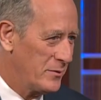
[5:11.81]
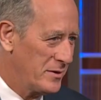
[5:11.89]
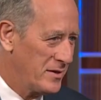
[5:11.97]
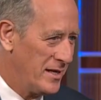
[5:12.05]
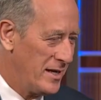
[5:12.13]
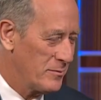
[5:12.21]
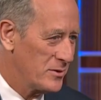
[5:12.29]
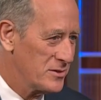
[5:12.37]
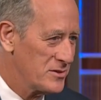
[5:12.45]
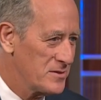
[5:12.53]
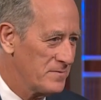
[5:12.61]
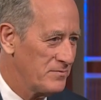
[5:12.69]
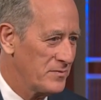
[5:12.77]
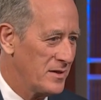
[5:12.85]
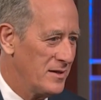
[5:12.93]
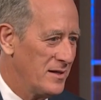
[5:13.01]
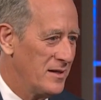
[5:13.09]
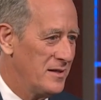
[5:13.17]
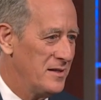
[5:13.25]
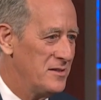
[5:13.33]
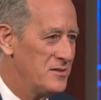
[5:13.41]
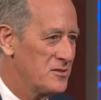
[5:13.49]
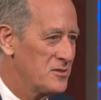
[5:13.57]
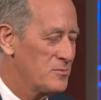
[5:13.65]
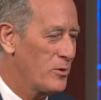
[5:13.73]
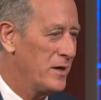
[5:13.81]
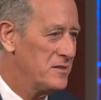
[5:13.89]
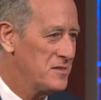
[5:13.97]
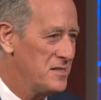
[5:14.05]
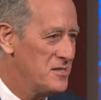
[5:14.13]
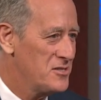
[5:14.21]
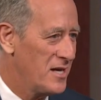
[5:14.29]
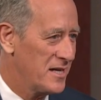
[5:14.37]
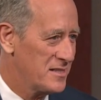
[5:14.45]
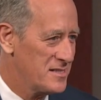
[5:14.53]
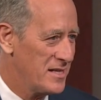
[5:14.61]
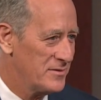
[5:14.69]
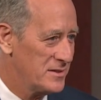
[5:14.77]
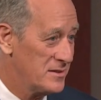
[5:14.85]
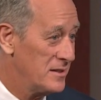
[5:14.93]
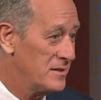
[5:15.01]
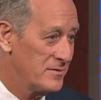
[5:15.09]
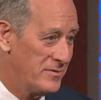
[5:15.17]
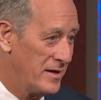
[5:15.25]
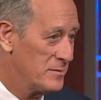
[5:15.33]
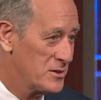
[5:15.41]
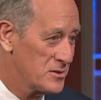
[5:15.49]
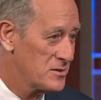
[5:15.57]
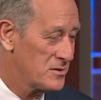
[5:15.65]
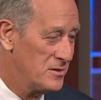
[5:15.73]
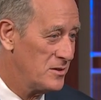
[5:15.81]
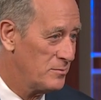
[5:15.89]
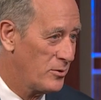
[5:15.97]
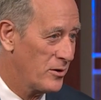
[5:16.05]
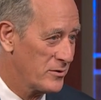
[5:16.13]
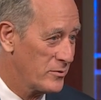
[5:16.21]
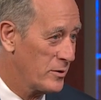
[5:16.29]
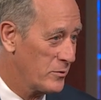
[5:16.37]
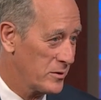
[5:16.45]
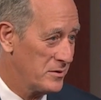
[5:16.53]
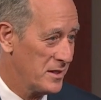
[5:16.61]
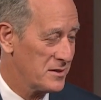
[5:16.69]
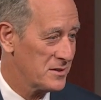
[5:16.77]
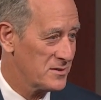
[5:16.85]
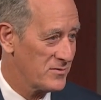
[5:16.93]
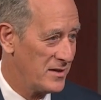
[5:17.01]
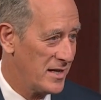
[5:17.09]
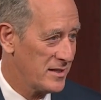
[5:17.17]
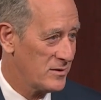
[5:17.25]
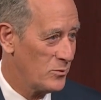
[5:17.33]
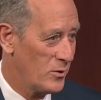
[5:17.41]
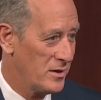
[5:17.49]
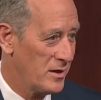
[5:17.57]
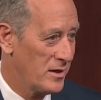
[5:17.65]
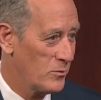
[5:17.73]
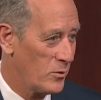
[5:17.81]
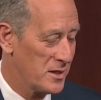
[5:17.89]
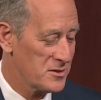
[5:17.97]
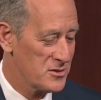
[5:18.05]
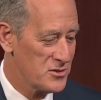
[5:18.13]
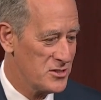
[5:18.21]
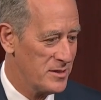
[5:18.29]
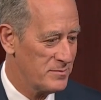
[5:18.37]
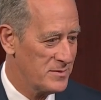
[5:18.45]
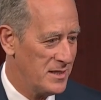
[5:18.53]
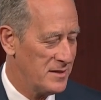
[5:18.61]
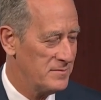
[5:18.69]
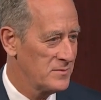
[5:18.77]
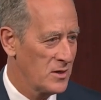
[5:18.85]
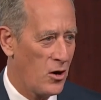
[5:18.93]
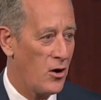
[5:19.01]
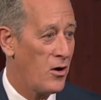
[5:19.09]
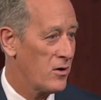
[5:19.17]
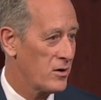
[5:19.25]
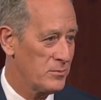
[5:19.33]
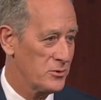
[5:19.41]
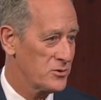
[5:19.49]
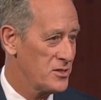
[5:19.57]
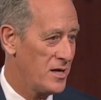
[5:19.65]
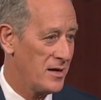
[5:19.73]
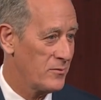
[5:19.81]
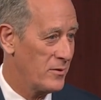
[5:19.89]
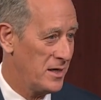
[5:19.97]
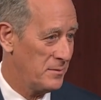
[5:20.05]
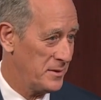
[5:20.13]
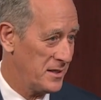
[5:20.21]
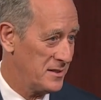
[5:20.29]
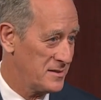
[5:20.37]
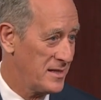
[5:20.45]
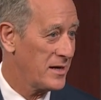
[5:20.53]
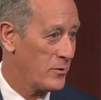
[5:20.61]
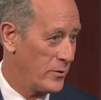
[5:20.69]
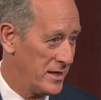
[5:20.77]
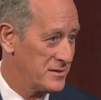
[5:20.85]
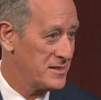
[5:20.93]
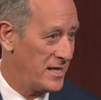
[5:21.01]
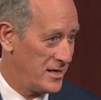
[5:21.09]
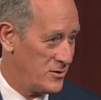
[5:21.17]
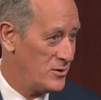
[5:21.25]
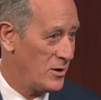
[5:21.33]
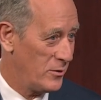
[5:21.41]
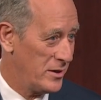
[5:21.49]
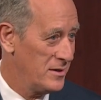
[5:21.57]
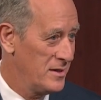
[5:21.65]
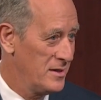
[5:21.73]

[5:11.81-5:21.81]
with cameras, uh, he sprayed his tee shot at 17, the famous, you know, par three where Nicklaus flagged the one iron, Watson chipped in horrible shot right up against that grandstand. You know it,